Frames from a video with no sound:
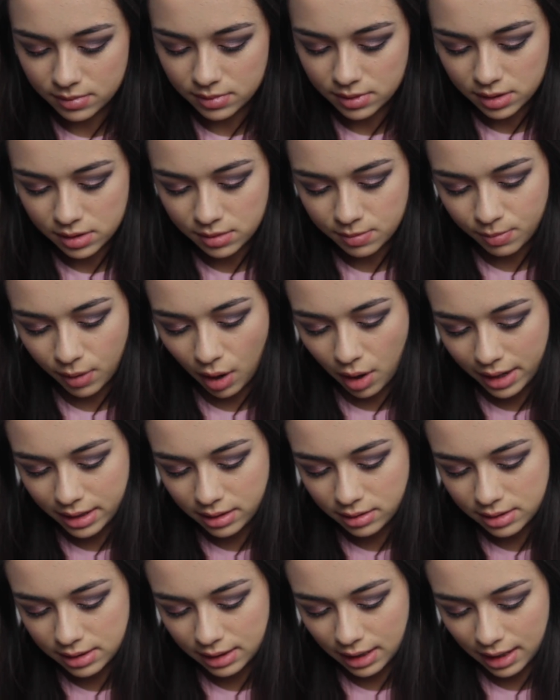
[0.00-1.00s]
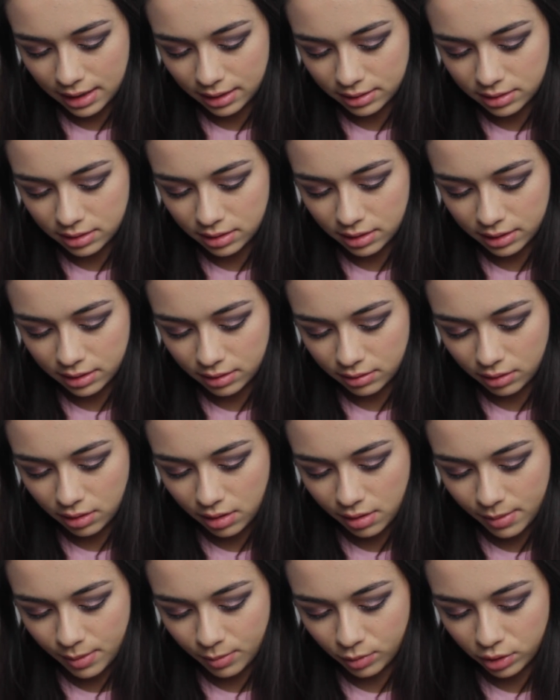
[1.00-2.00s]
spine, skeleton, can't
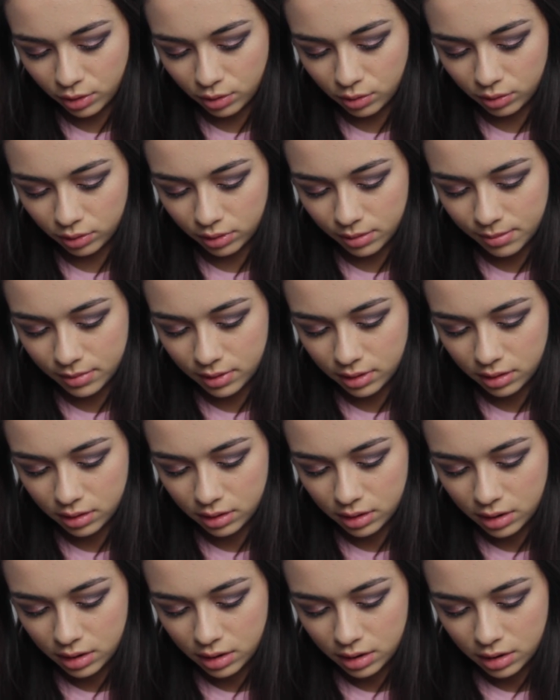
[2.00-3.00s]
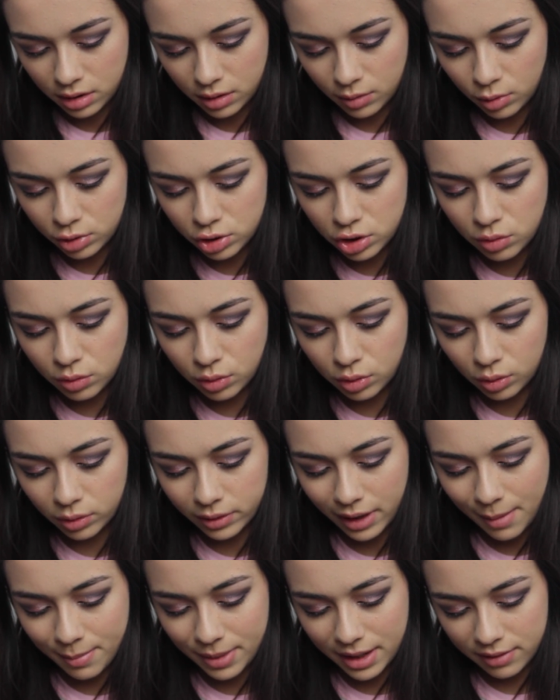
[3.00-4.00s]
remember what you call them. What do you call
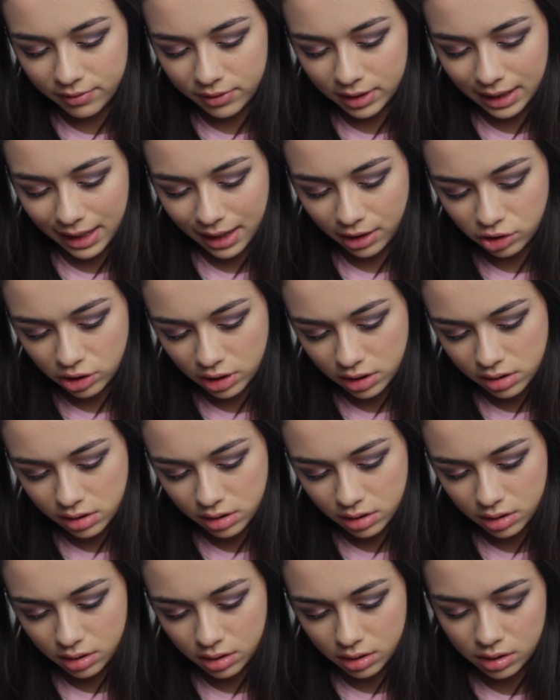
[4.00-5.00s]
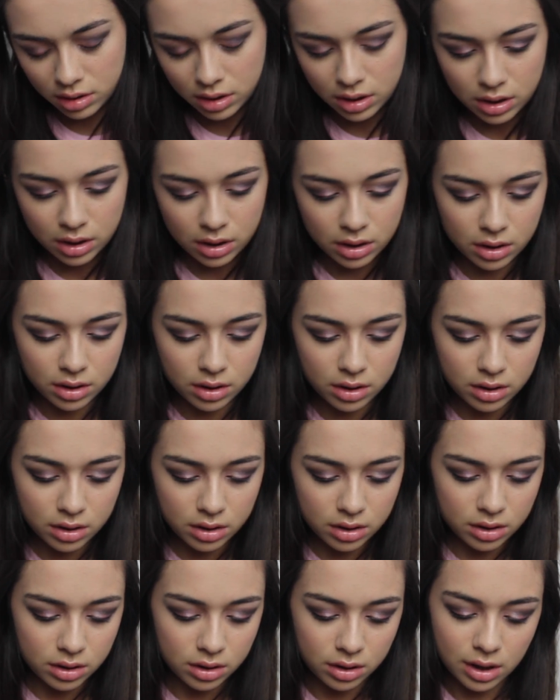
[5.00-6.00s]
that bit of the lashes?
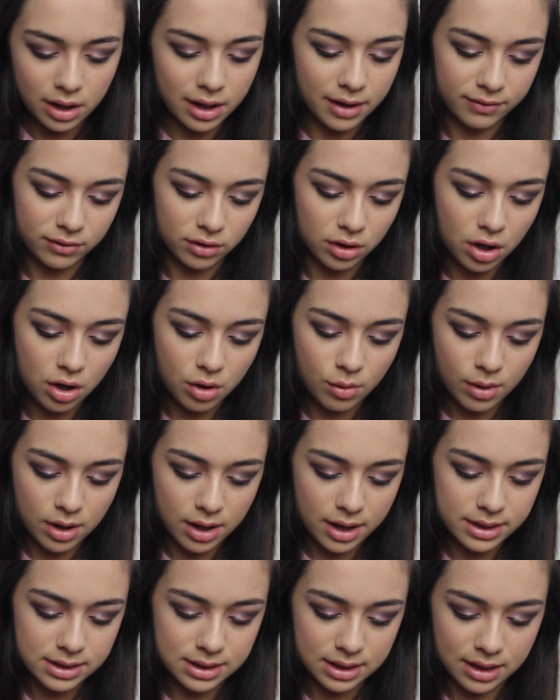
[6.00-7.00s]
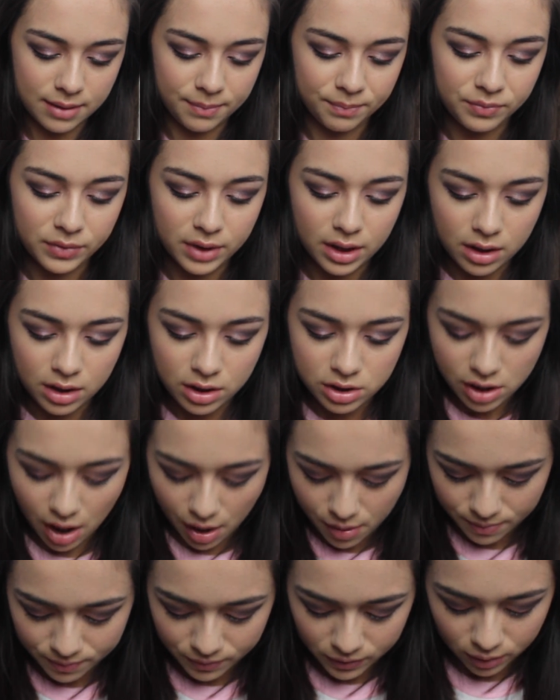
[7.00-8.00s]
I have no idea.
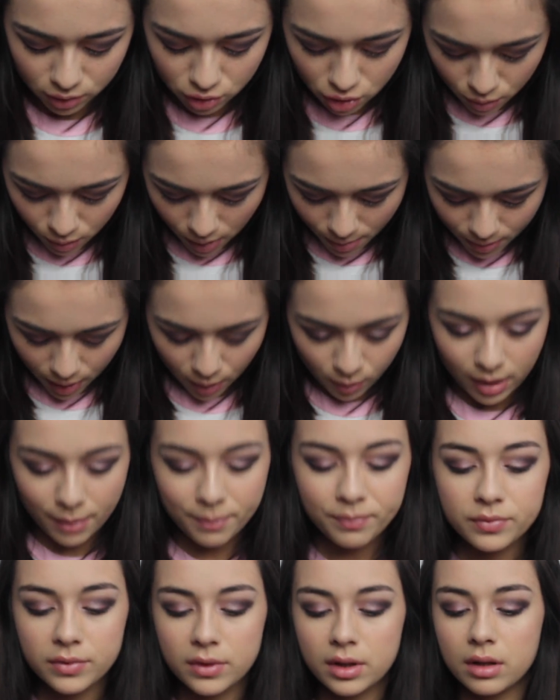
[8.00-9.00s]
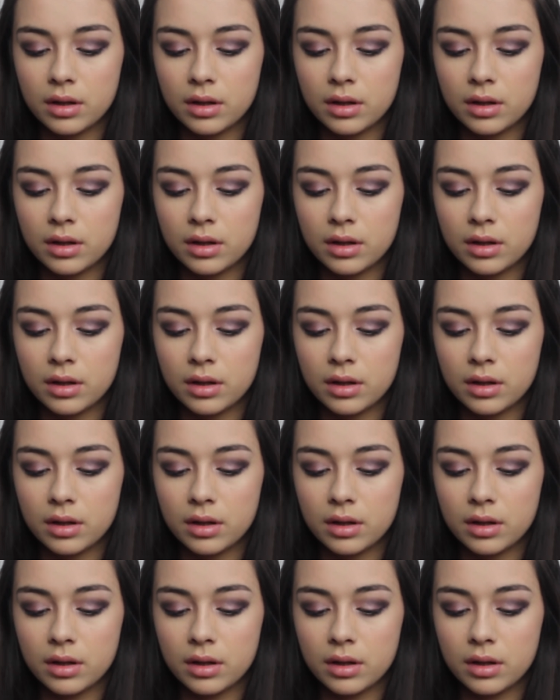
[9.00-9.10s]
So, you can do it one by one.